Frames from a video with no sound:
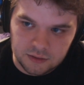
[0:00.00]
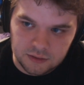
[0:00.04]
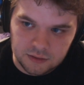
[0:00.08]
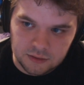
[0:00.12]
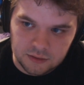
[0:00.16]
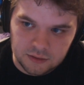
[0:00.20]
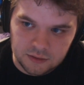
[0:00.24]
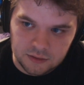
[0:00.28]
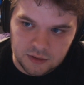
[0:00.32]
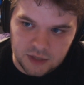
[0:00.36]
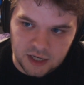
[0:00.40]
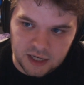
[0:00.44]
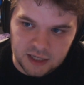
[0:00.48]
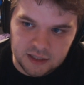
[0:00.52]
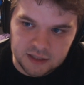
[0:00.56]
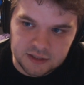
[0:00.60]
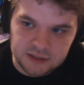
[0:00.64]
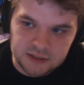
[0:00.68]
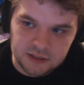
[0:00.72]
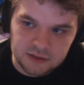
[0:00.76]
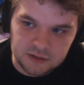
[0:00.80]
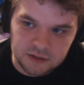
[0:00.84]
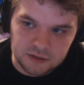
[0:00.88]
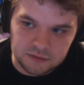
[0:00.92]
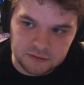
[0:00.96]
I guess I
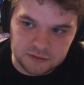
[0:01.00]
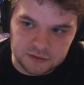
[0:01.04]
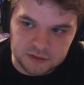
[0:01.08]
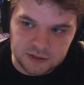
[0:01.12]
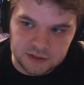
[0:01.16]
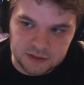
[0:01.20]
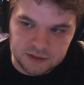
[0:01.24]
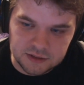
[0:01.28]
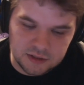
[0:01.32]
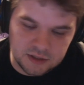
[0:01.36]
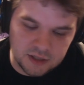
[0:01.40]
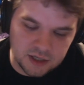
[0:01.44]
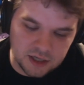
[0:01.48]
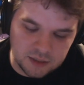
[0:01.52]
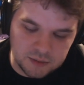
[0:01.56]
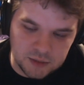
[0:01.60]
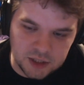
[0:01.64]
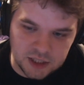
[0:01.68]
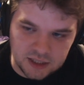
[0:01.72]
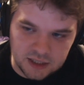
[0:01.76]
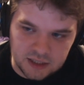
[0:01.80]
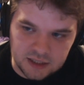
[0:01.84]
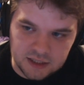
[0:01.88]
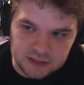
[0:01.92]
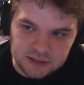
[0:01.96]
don't I mean, I
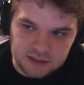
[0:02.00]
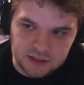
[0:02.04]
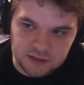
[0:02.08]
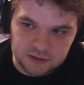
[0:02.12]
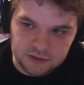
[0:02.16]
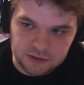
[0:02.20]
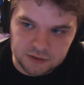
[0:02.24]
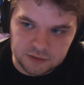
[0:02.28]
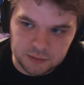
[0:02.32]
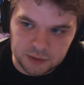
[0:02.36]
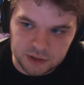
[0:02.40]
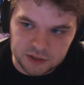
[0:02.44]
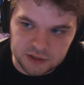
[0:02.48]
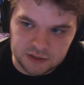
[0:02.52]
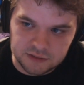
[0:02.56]
guess I do believe that...